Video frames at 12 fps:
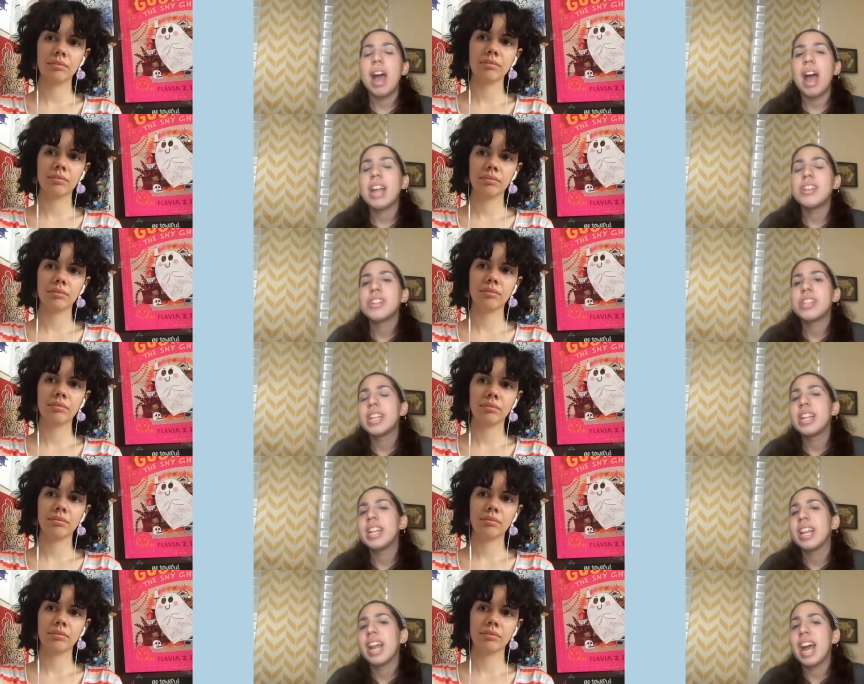Speaker 1: I just
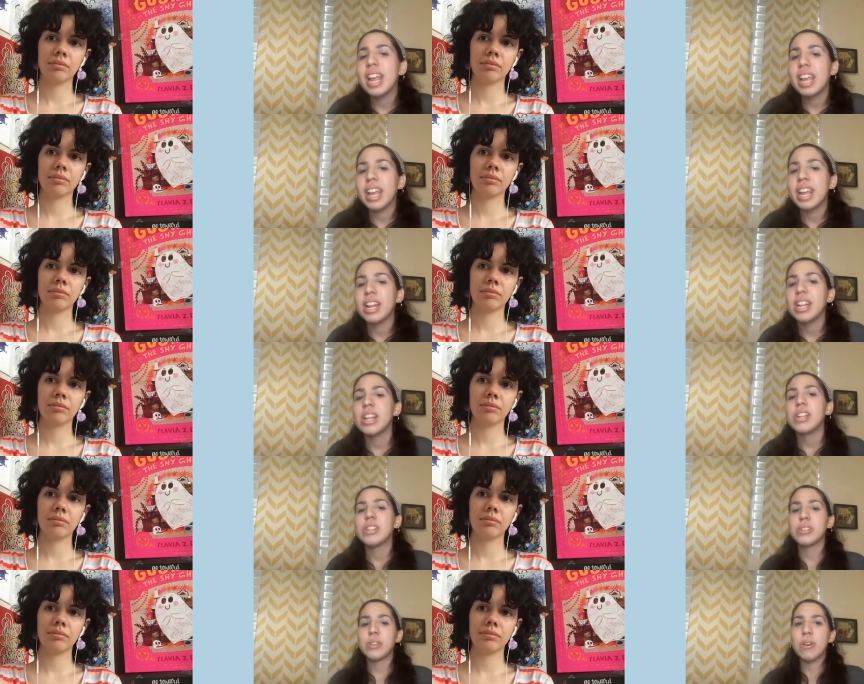didn't like it.
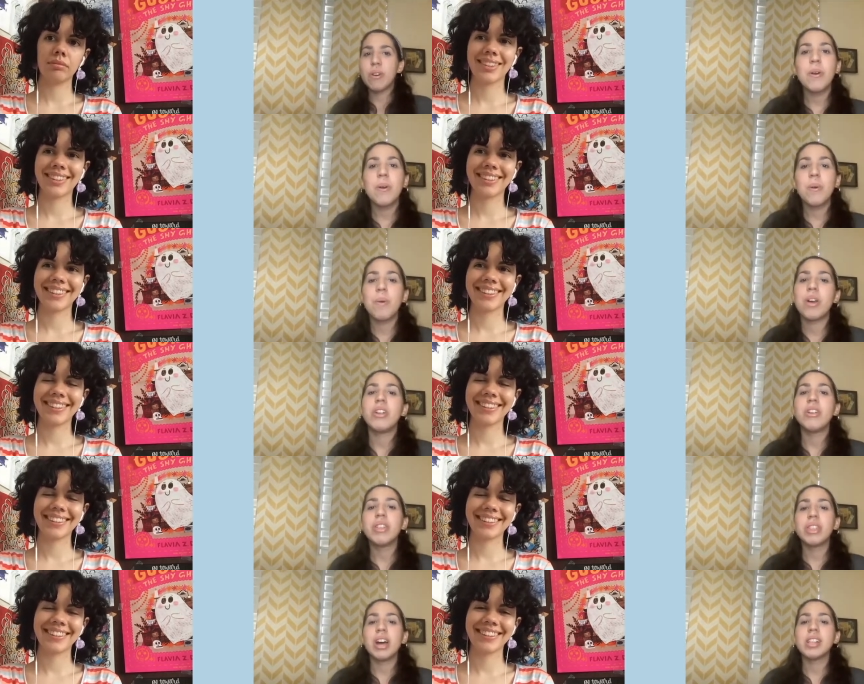So, what are
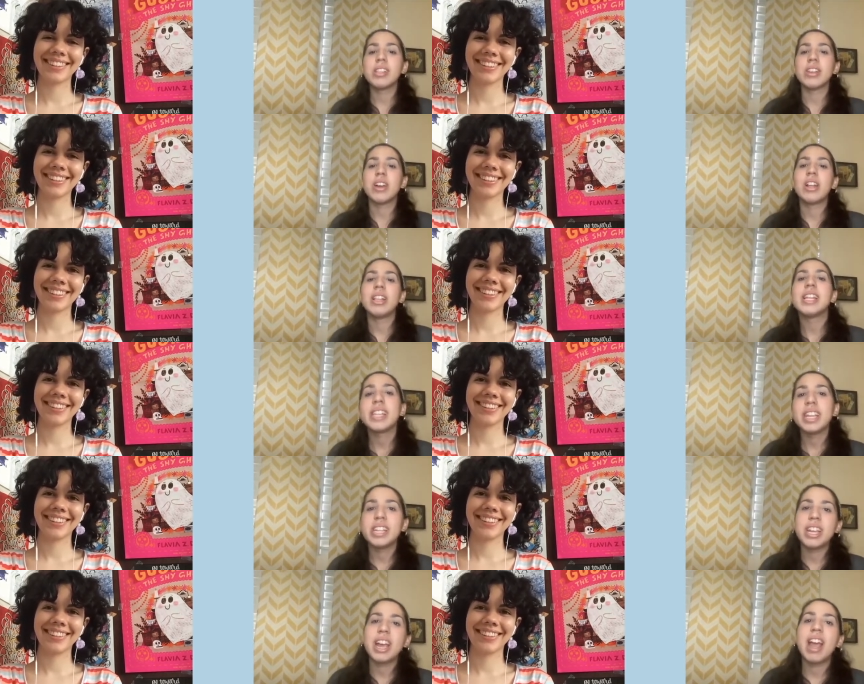your thoughts on the
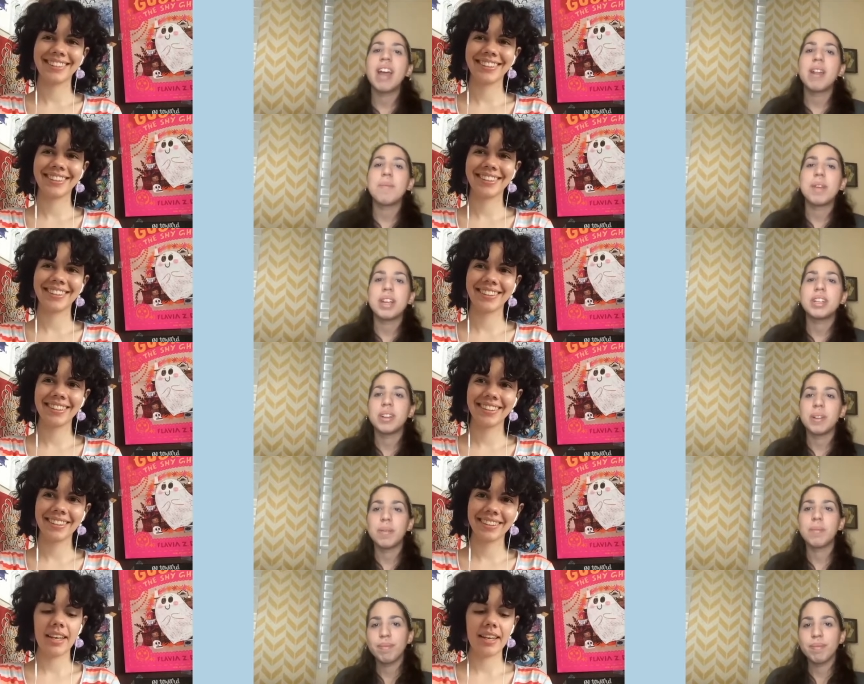CGI animation?
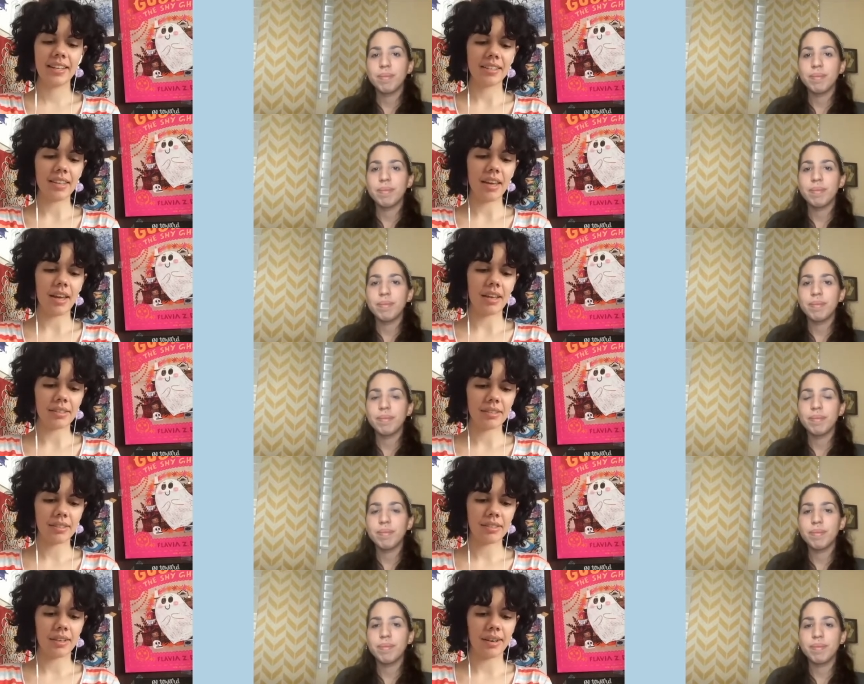Yes,
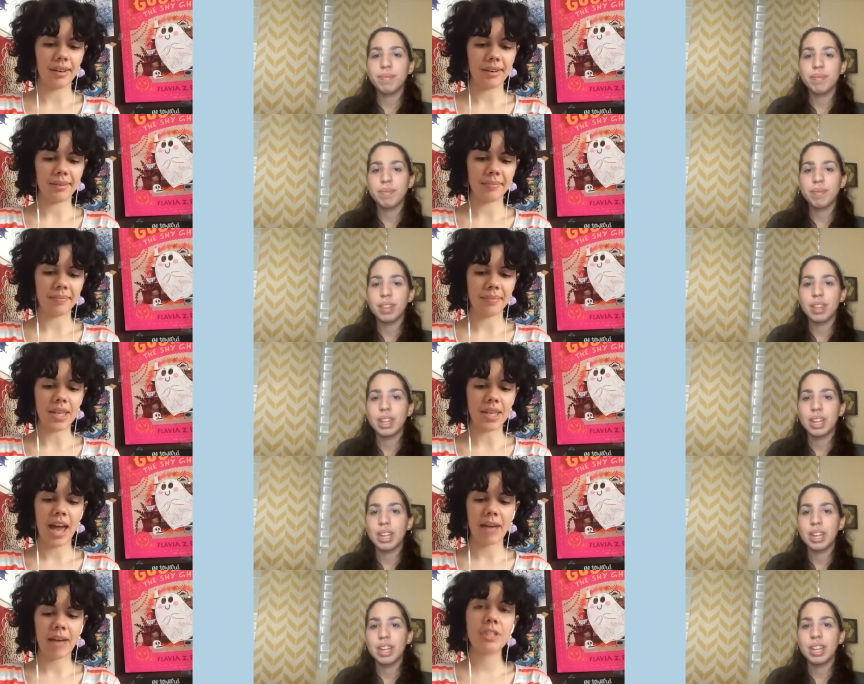
Speaker 2: um, the
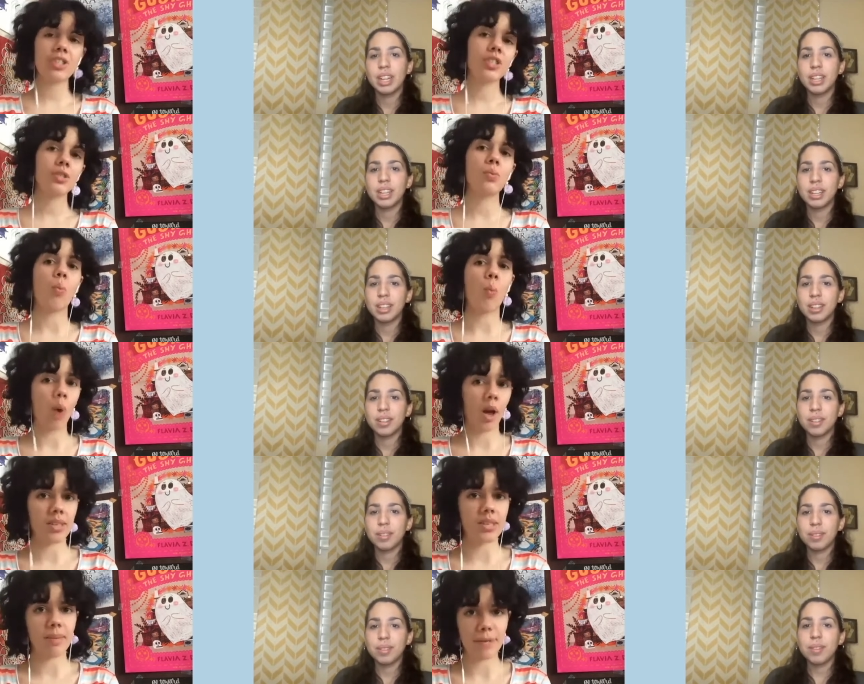animation
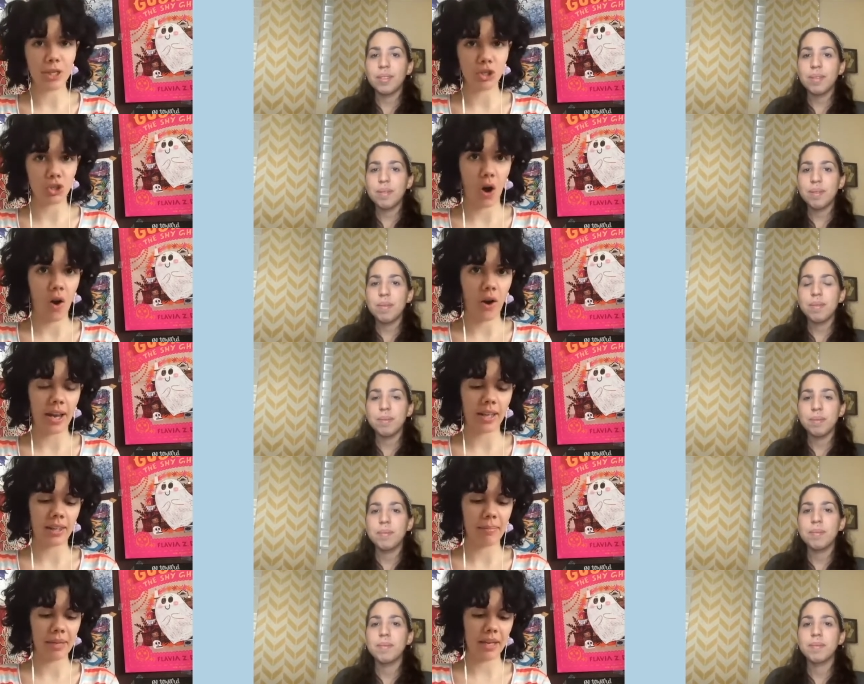was a bit jarring at
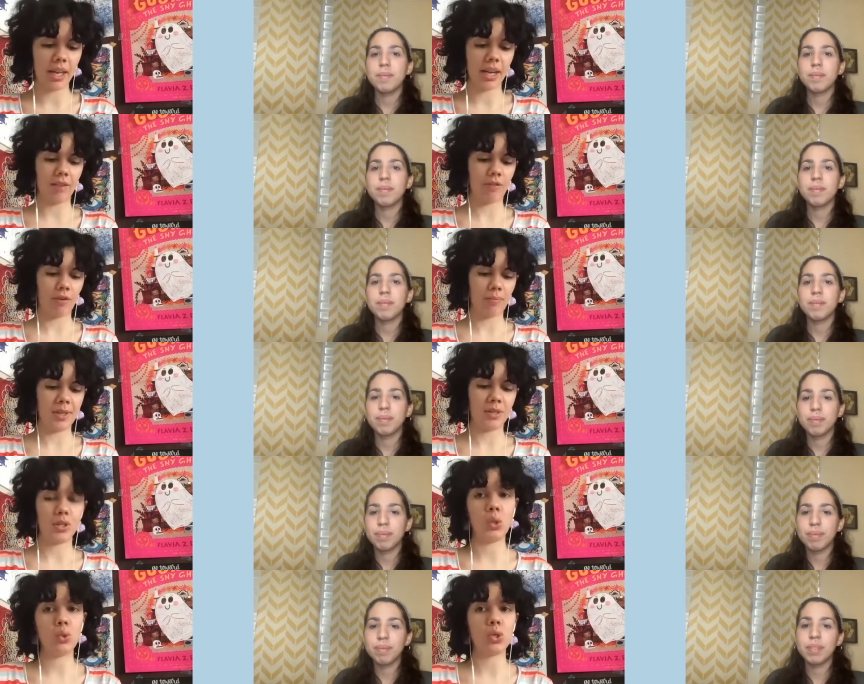the beginning for me
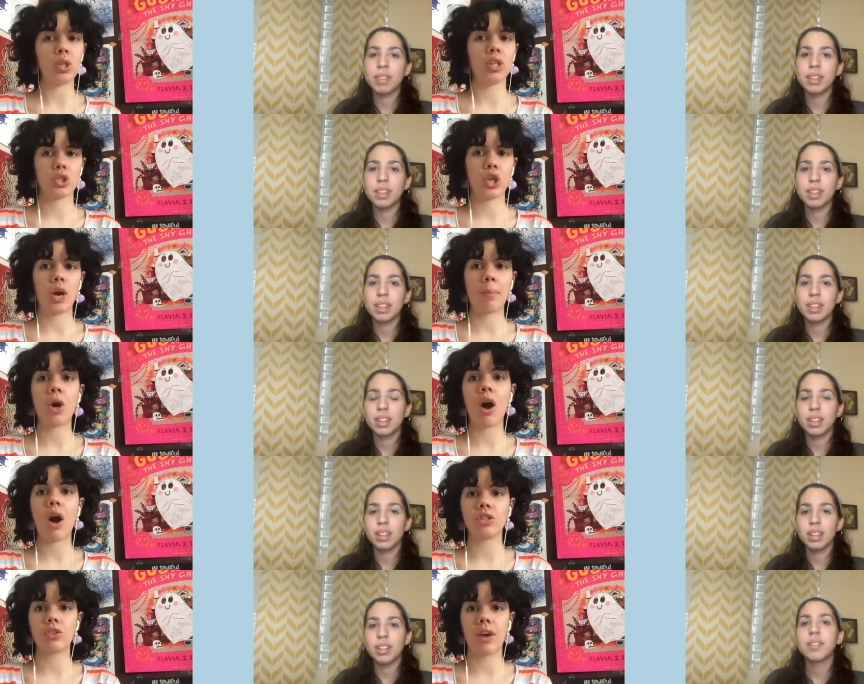due to the sharp
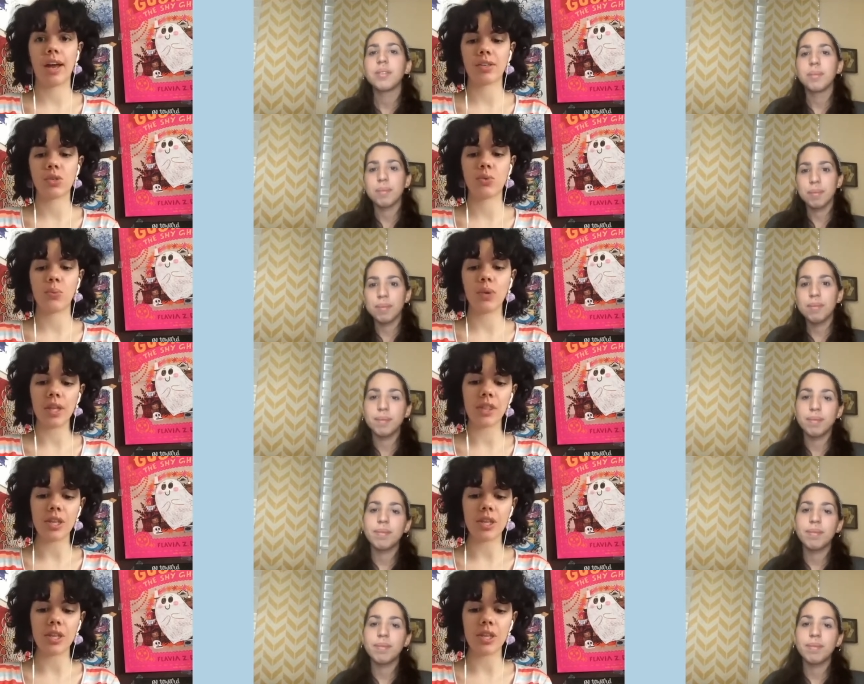contrast with the